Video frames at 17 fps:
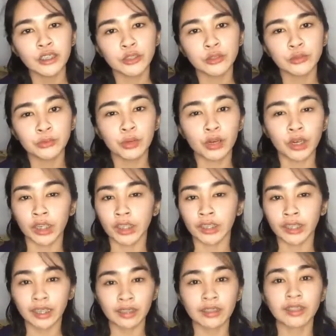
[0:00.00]
you are
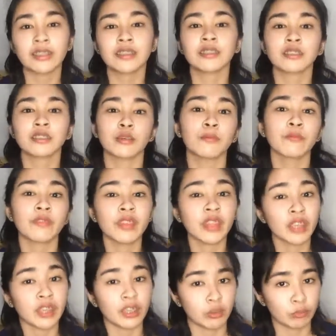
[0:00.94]
getting
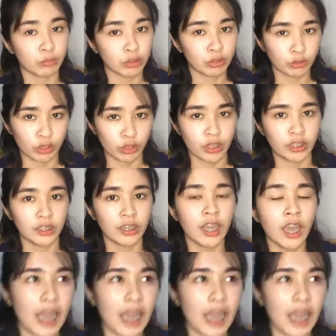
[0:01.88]
something in return.